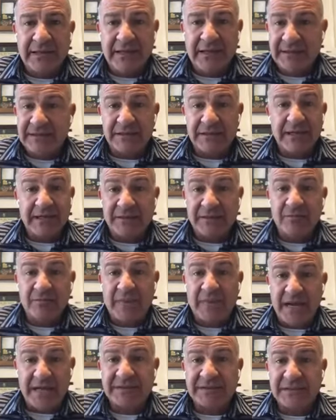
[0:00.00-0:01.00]
It, it
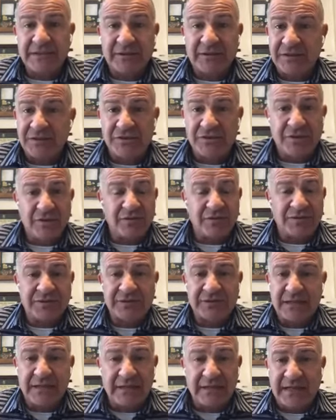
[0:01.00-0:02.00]
basically shows,
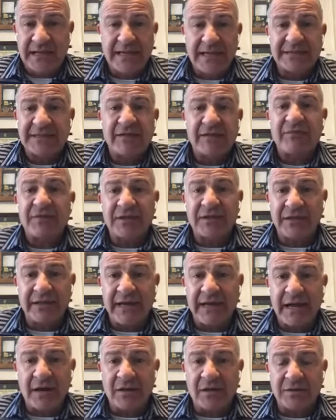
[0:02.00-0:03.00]
it lays everything
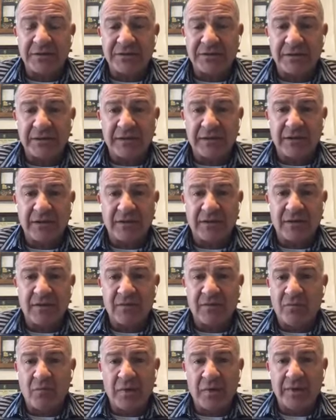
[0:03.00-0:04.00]
out uh,
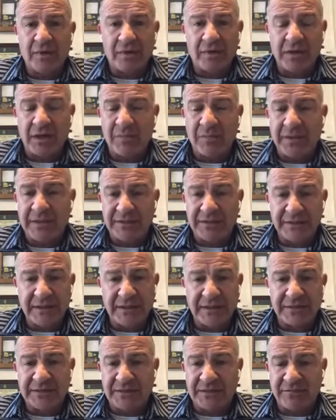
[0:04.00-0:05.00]
of what our company
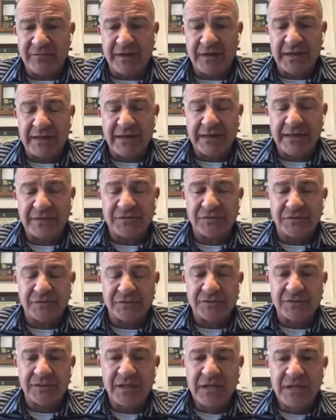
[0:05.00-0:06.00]
does, the
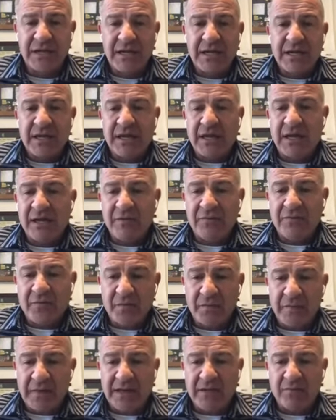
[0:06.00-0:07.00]
financials. Uh,
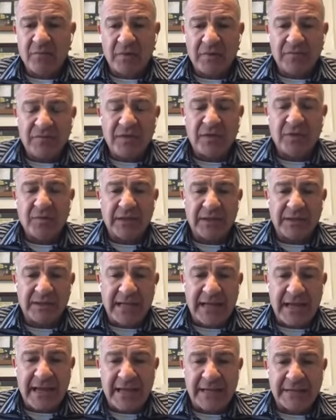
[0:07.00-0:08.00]
from him reviewing
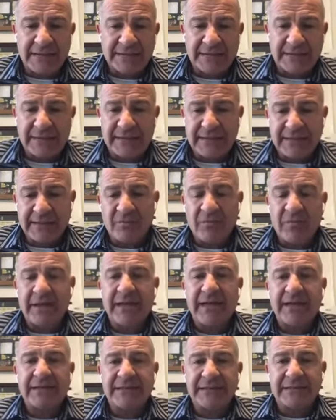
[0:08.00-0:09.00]
that, and then
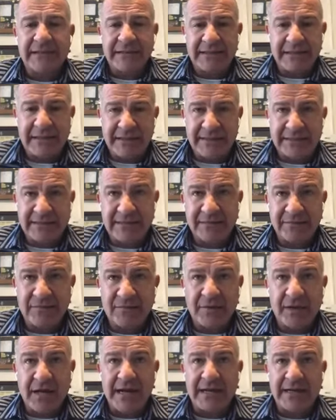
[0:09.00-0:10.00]
we did, he did
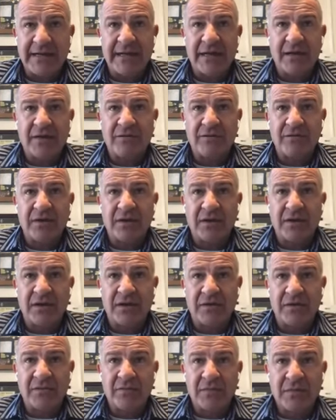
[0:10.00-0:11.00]
fly down
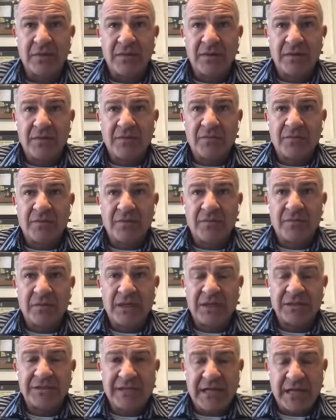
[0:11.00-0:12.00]
um, from
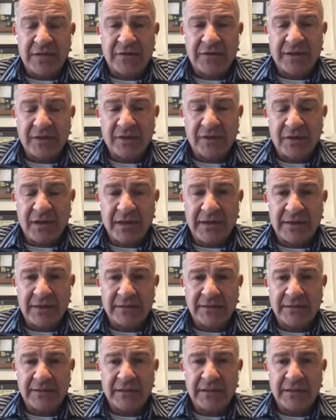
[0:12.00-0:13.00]
uh, South
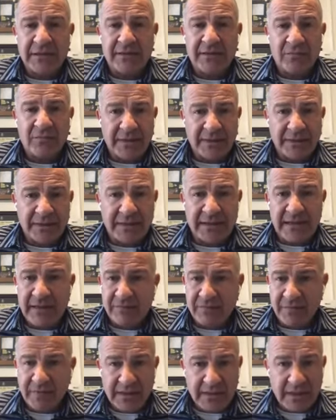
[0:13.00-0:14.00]
Carolina, and we did
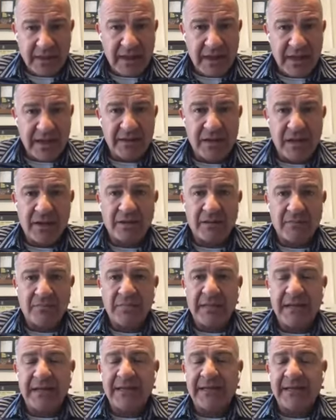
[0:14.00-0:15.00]
have a, a, a
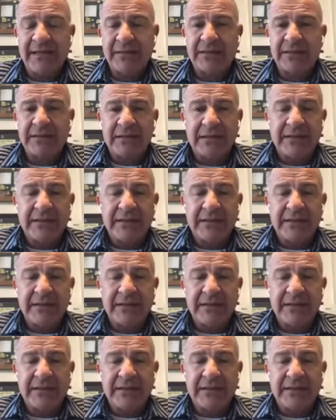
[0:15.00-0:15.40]
meeting